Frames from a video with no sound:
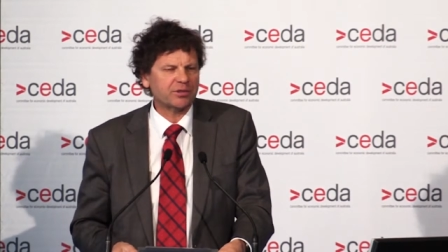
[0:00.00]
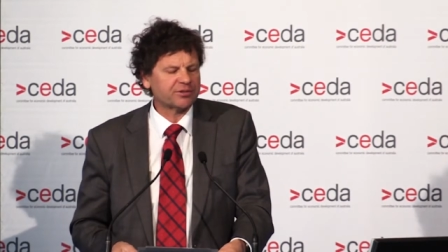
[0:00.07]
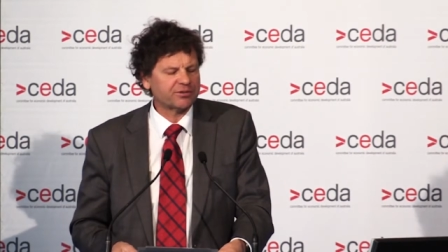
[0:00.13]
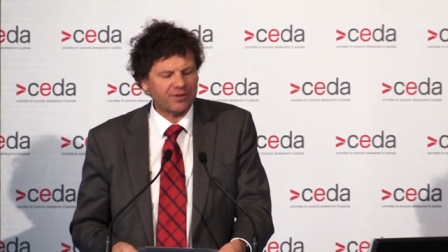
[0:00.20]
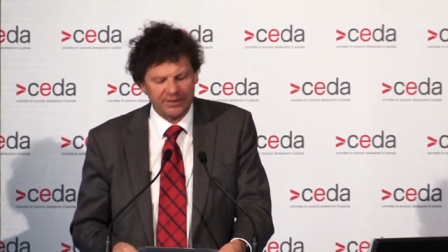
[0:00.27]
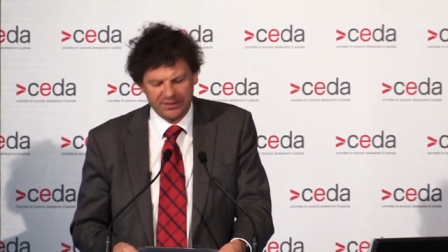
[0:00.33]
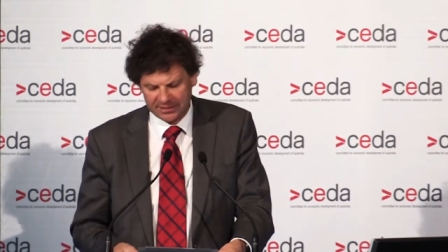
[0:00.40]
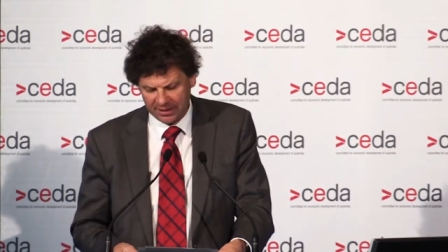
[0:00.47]
What
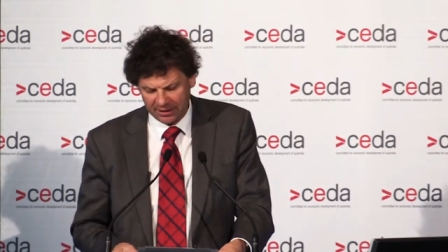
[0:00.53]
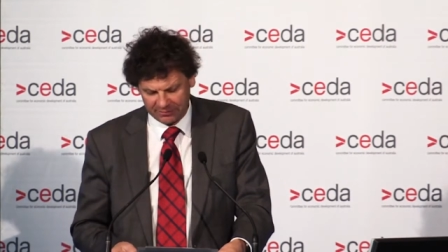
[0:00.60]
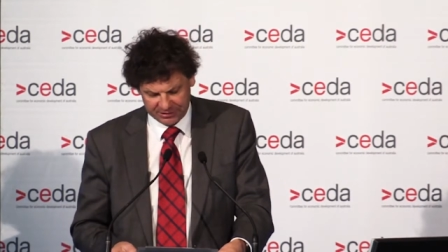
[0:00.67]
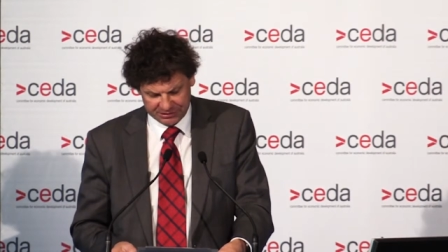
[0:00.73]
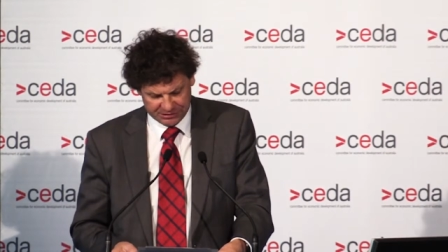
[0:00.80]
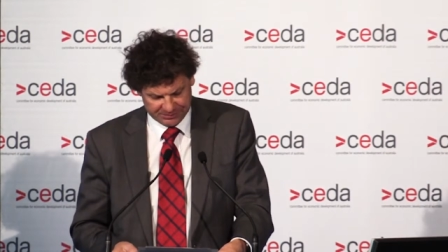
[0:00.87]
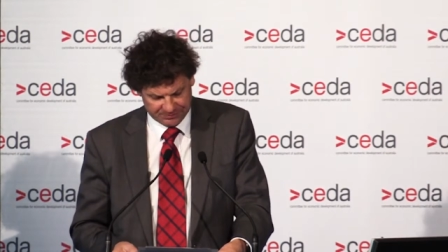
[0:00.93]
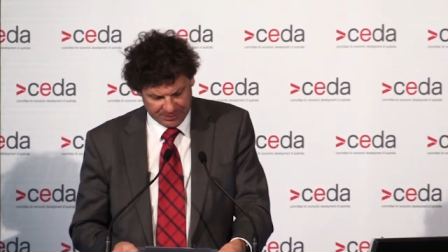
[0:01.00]
great
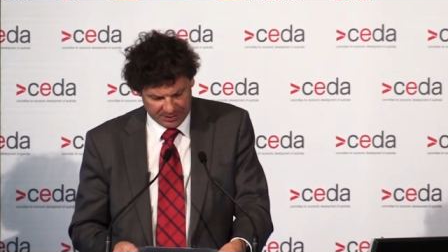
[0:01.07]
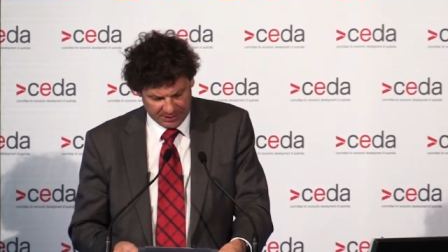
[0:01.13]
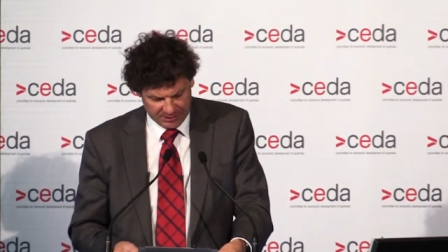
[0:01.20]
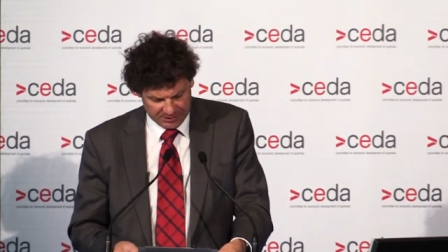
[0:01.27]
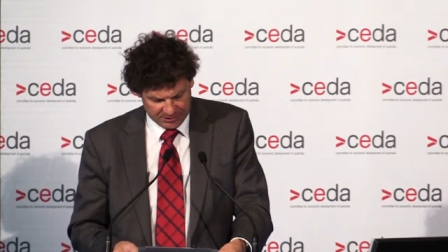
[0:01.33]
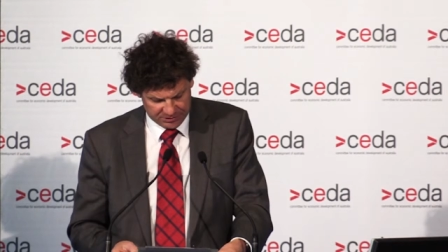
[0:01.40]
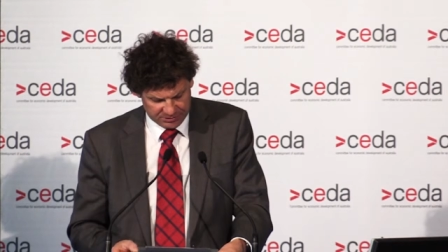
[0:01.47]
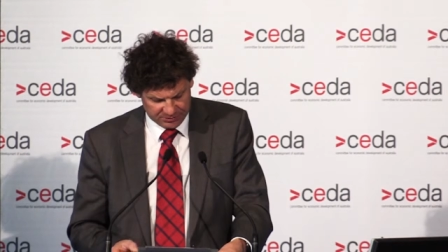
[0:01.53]
courage
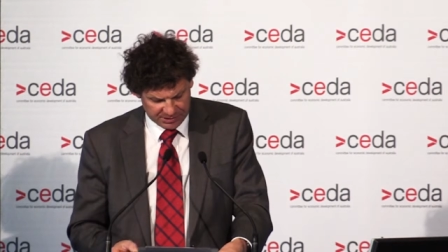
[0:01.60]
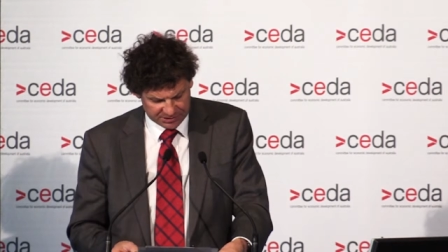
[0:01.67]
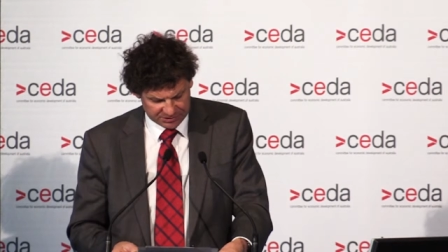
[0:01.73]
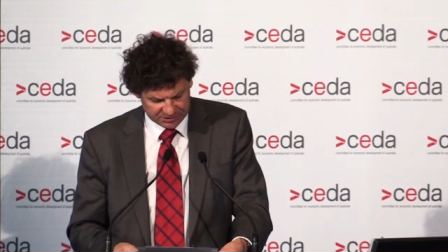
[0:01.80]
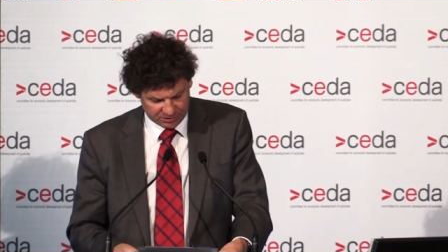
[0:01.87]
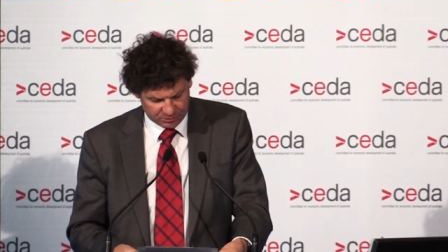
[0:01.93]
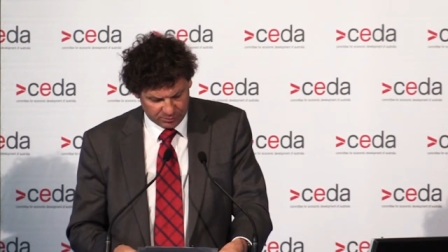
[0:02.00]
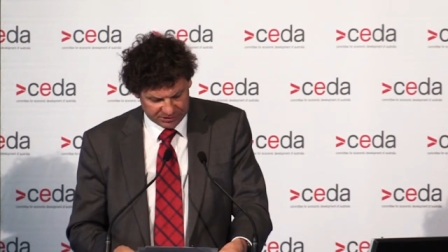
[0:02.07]
to
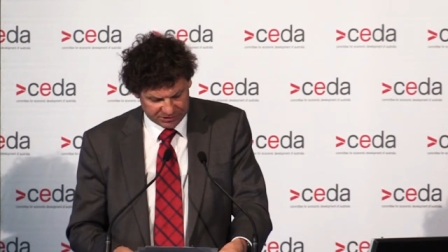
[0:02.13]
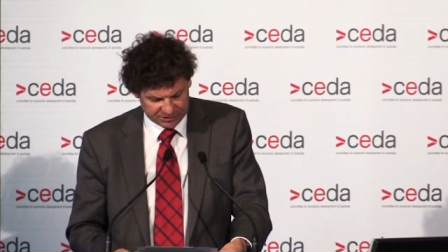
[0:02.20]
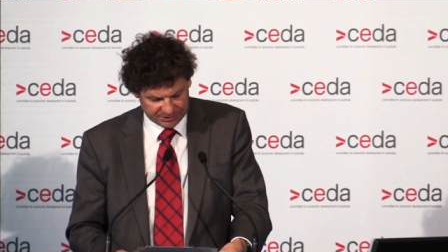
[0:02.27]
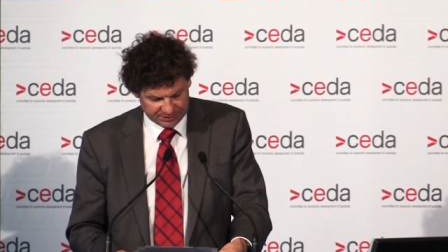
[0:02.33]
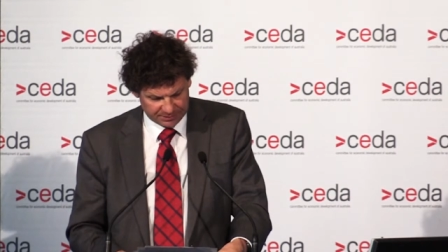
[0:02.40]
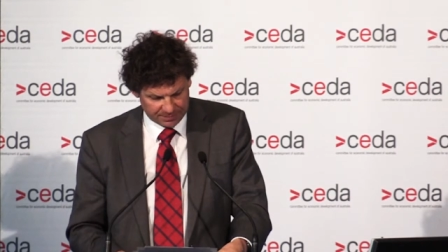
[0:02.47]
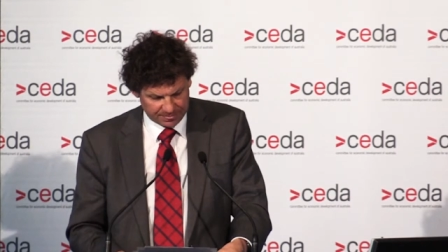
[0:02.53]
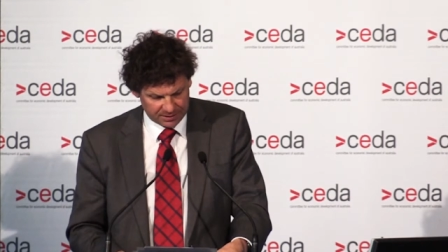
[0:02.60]
ask a
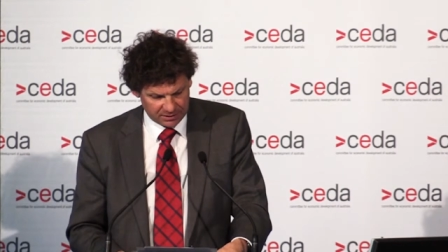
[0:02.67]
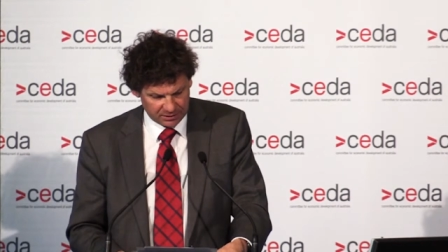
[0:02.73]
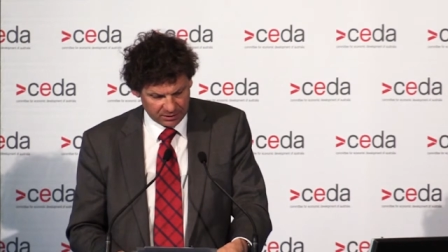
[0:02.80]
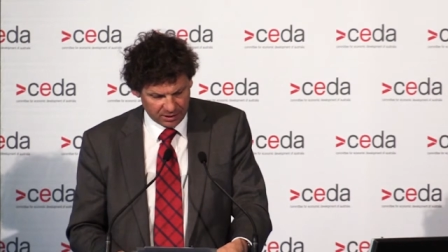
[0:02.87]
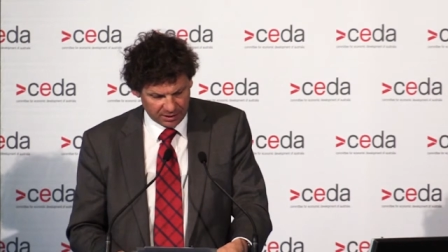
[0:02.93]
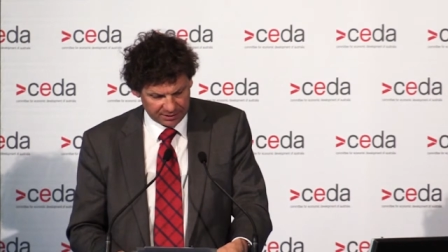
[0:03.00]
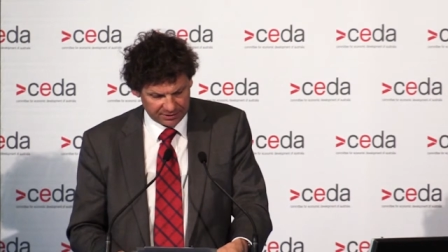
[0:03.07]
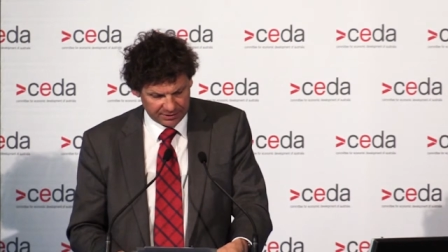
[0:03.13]
question
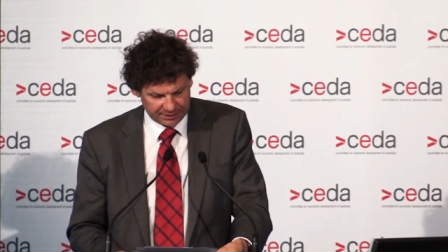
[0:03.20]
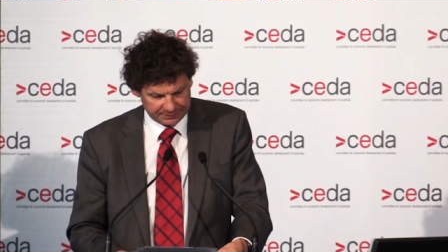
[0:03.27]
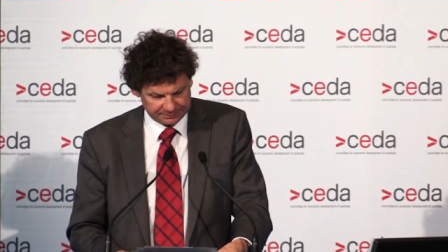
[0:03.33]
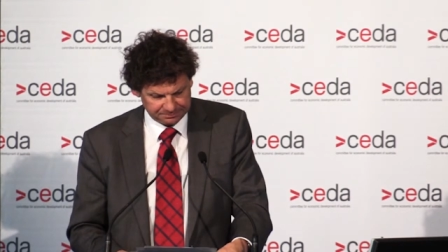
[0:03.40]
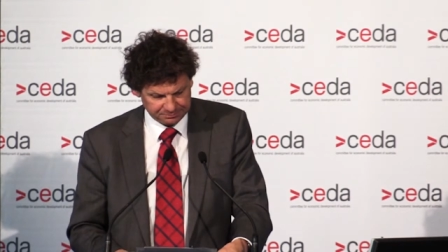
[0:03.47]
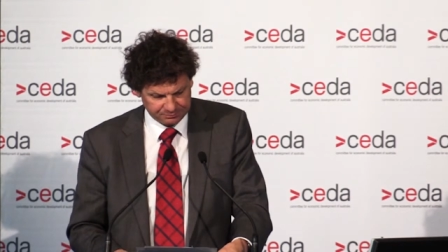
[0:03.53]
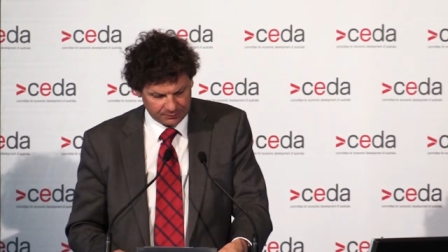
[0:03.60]
like that.